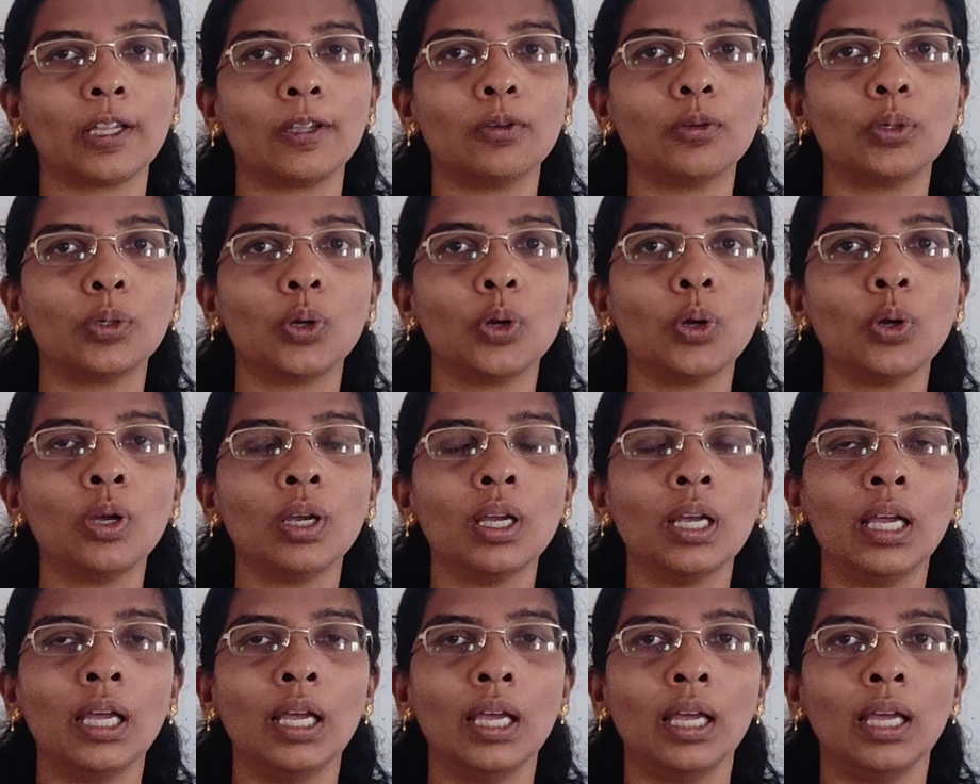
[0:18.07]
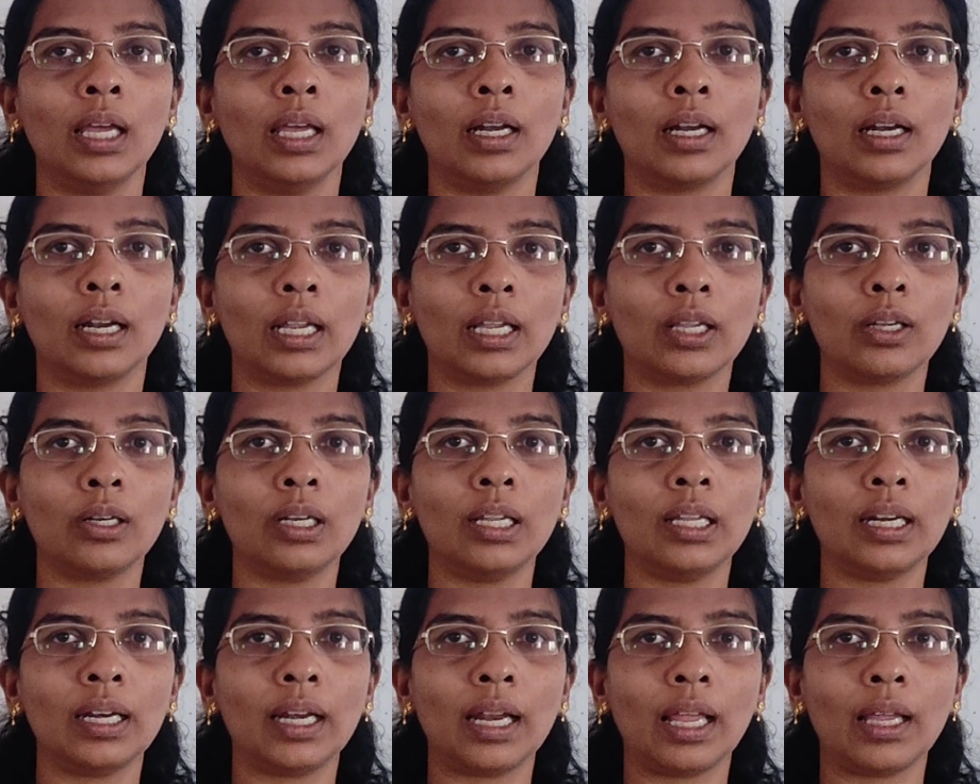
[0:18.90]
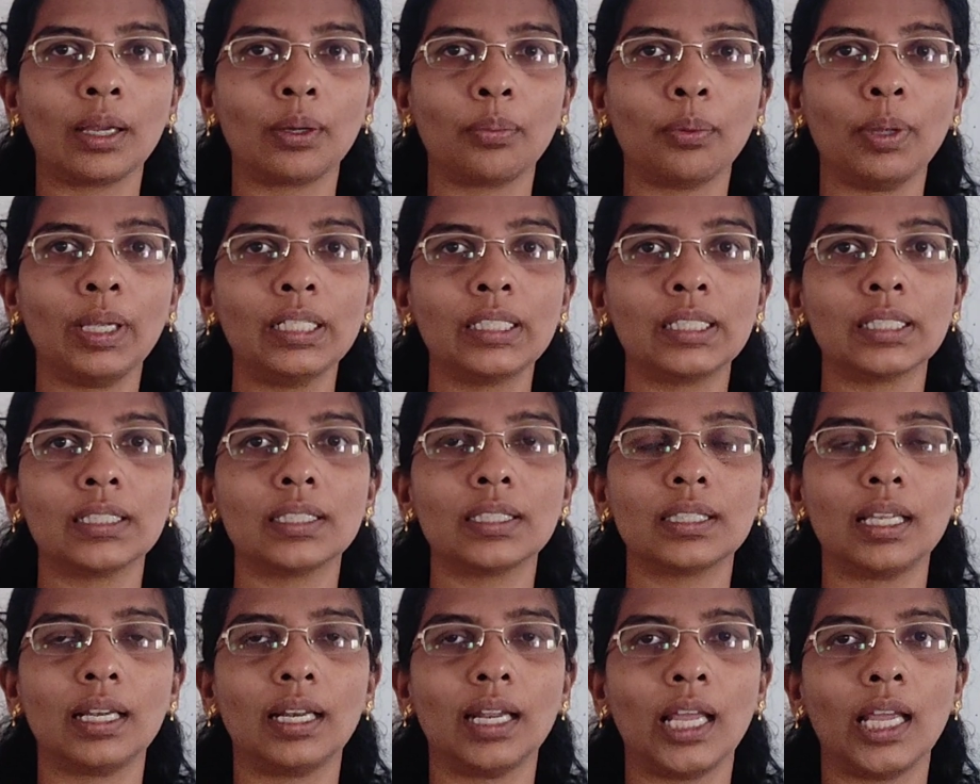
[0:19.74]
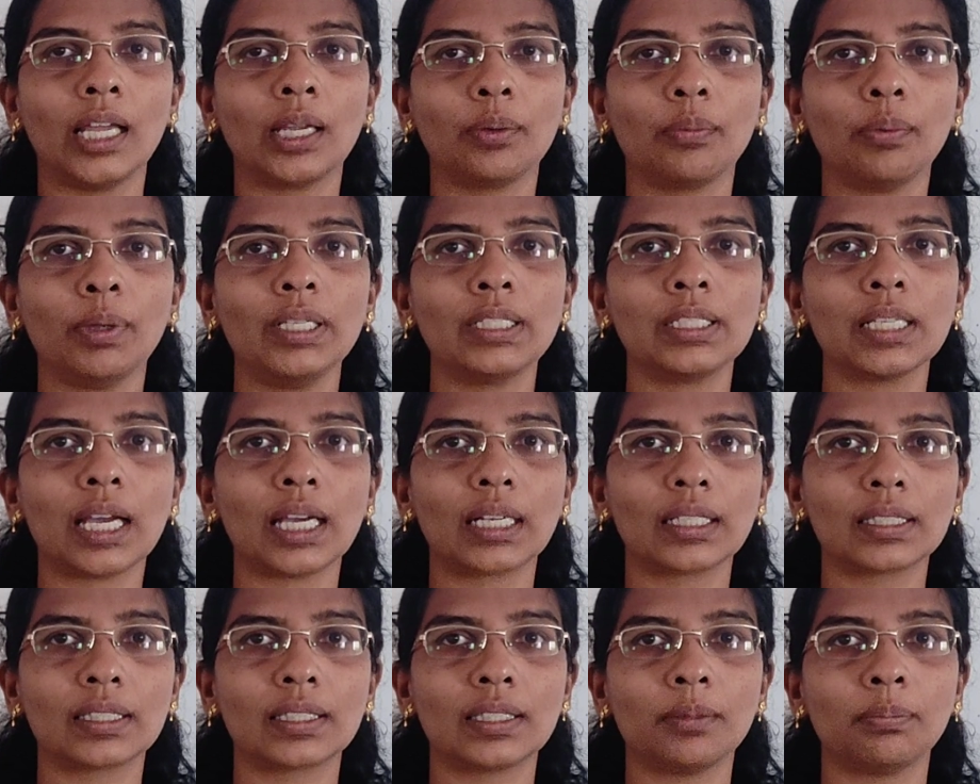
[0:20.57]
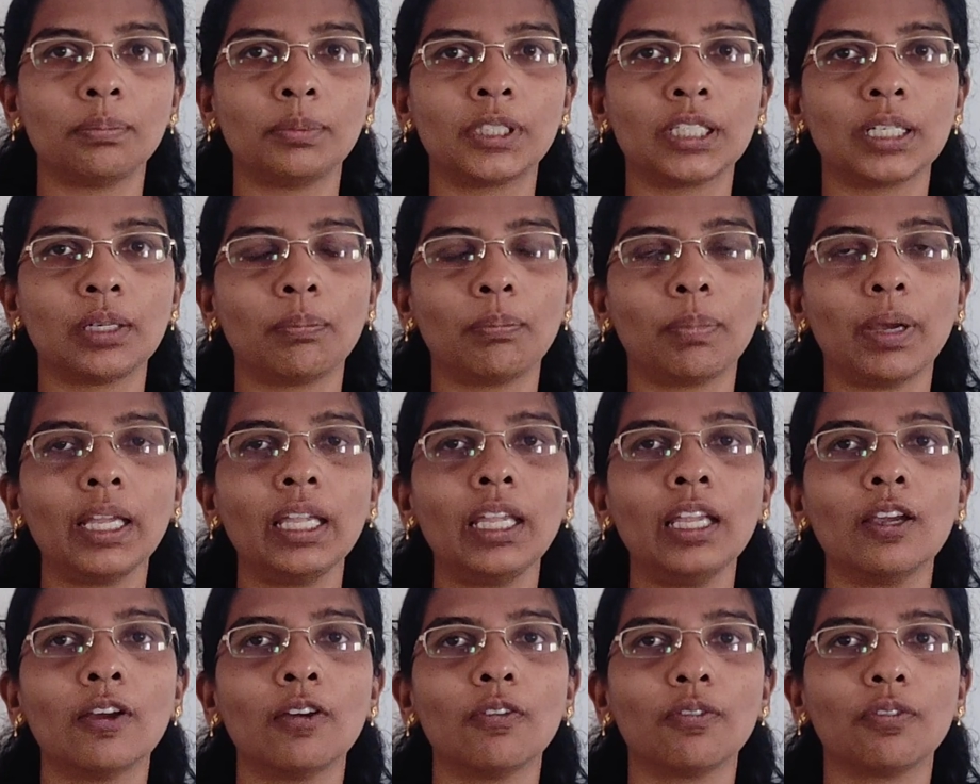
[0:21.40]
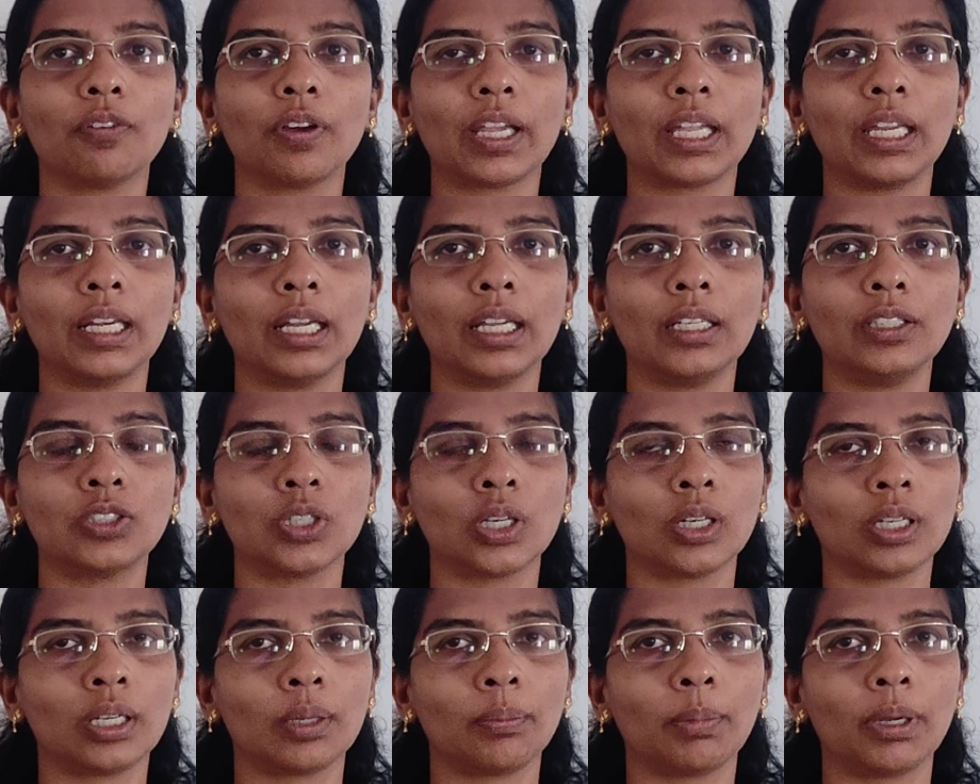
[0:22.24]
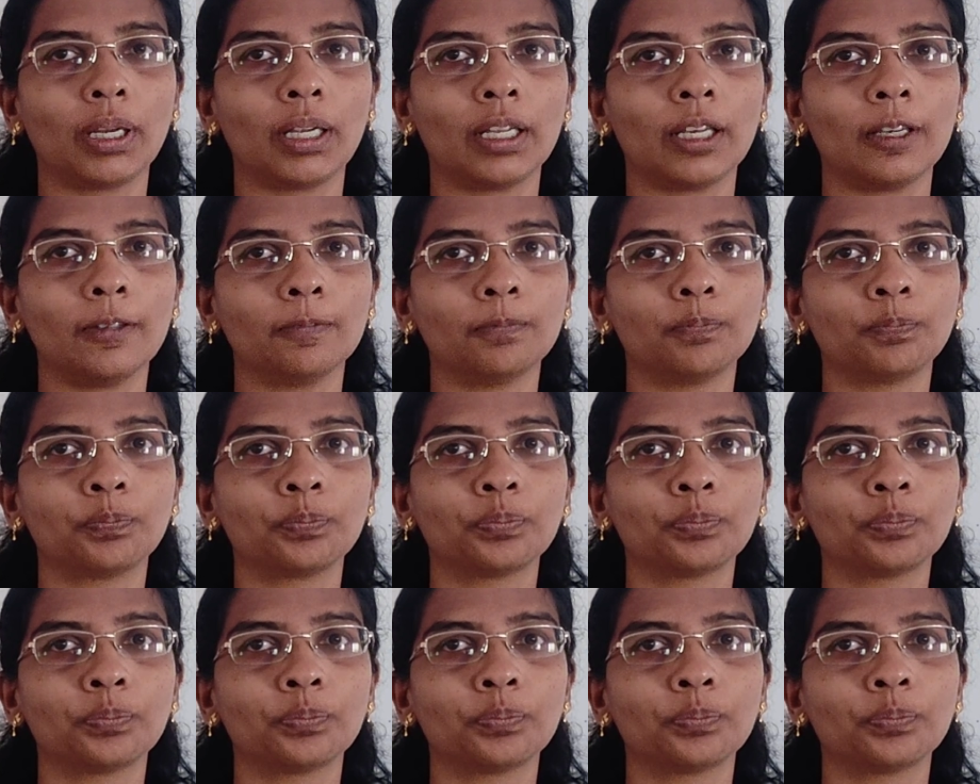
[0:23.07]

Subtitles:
You know, regular language is the language accepted by finite automata.